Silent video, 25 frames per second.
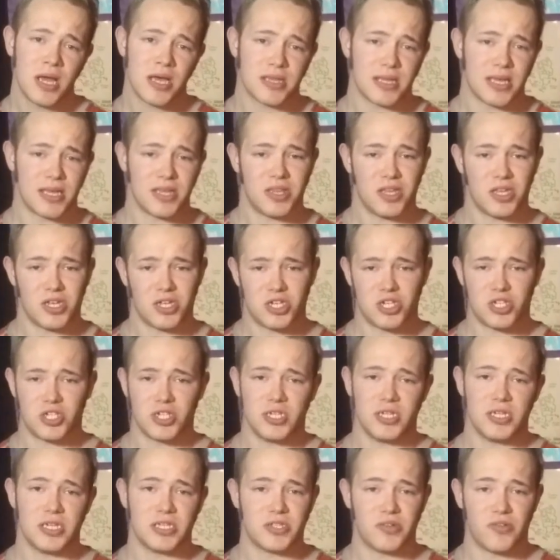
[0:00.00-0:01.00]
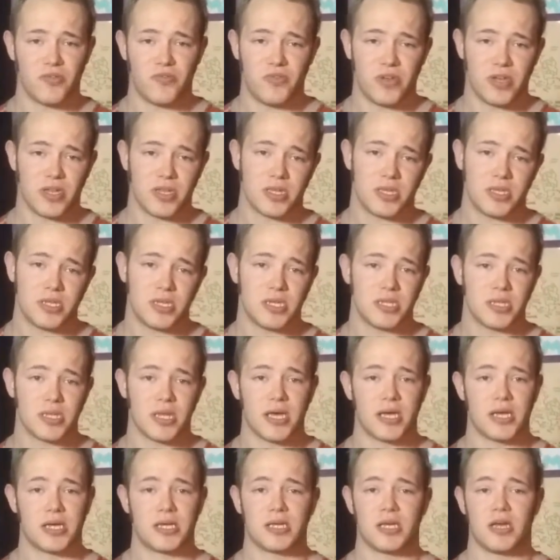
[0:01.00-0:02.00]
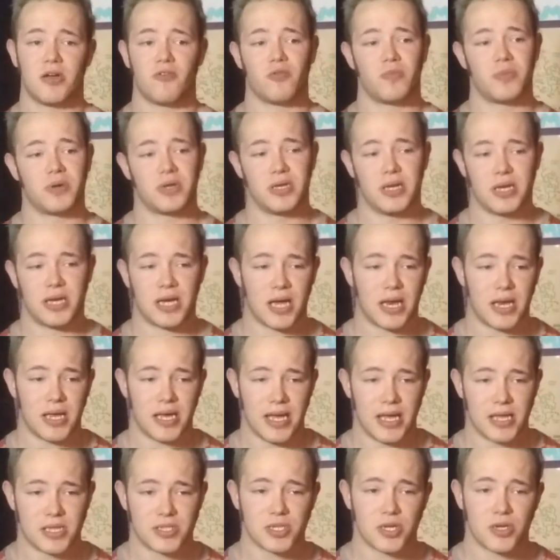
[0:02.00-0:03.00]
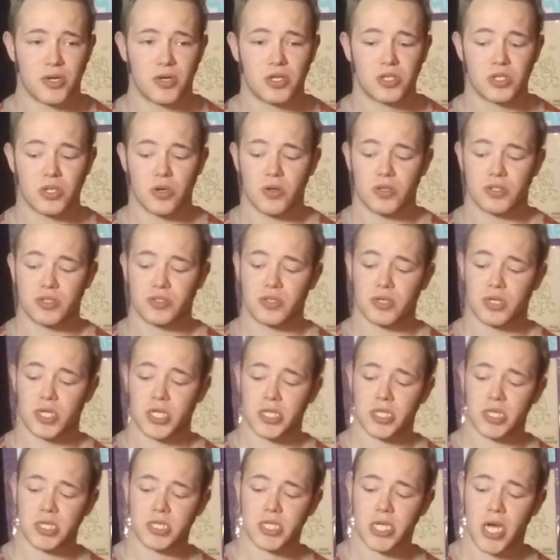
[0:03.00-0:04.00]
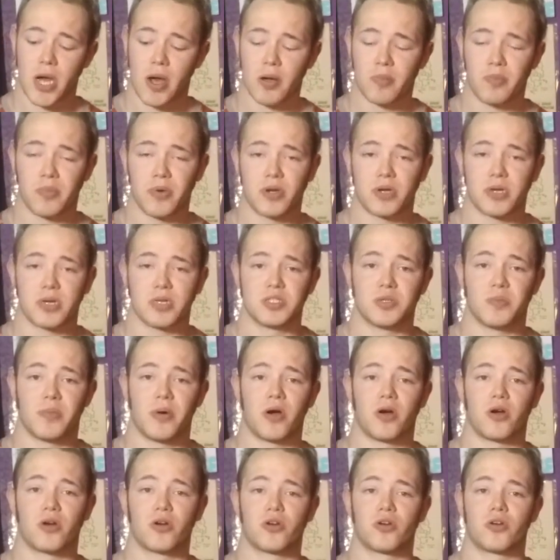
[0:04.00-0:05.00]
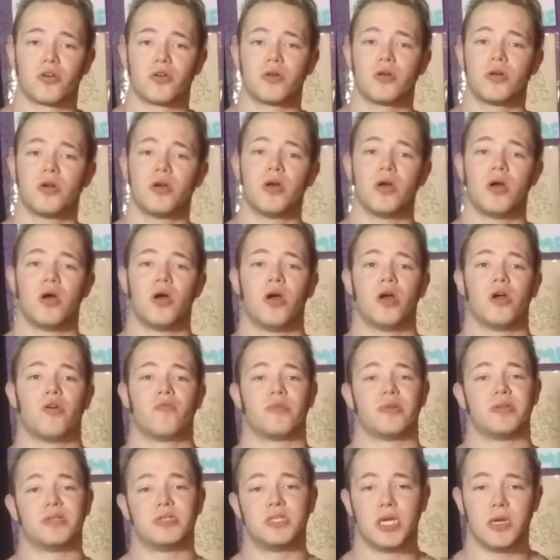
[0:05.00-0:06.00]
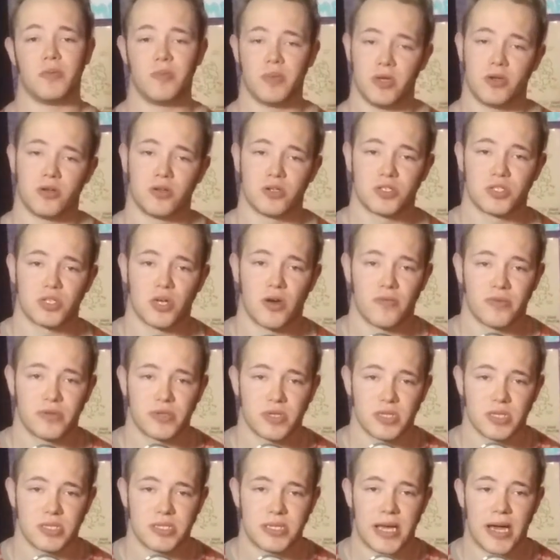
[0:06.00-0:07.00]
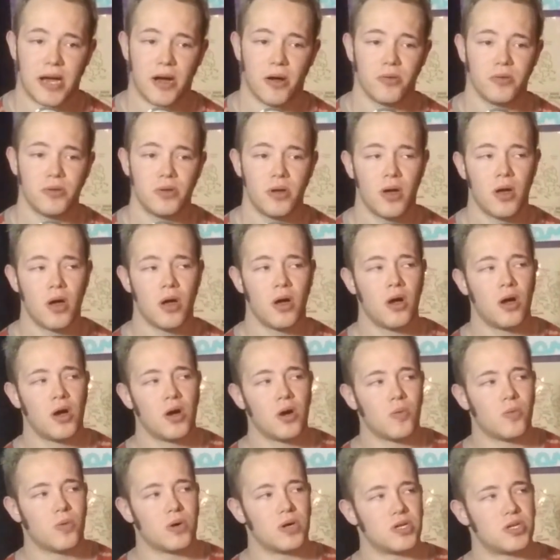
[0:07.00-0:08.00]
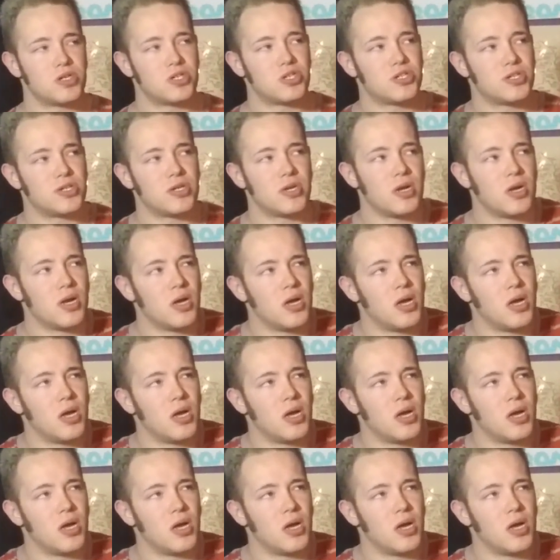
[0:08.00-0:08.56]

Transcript: they think she is a villain, and, like, everybody kind of hates on her, so it's the, this comic book is about her redeeming herself to the town, which,